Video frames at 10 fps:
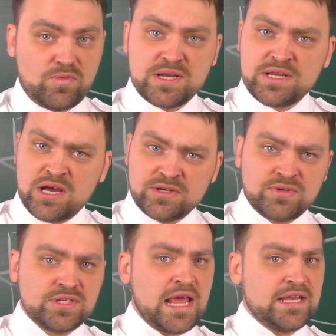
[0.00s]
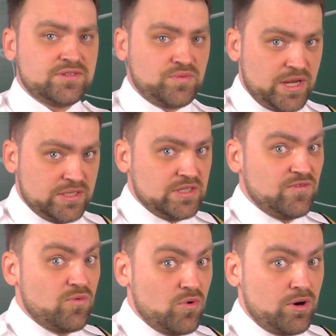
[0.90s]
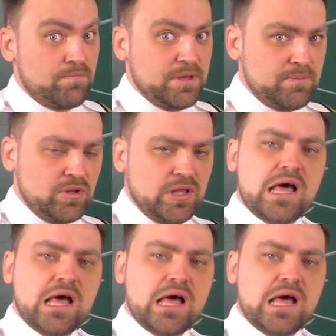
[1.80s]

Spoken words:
124 people.